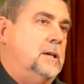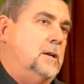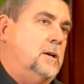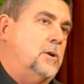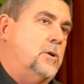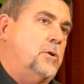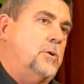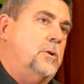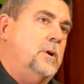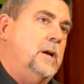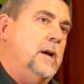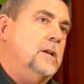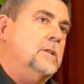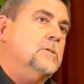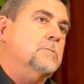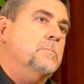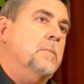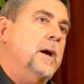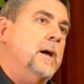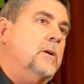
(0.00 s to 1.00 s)
that
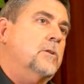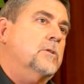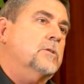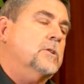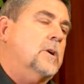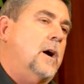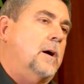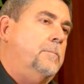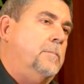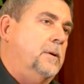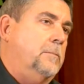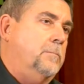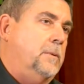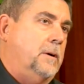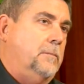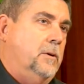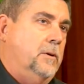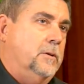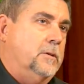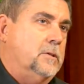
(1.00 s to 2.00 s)
creates microscopic
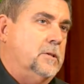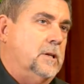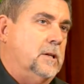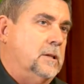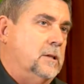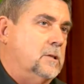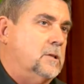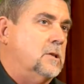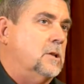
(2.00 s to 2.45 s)
bubbles in the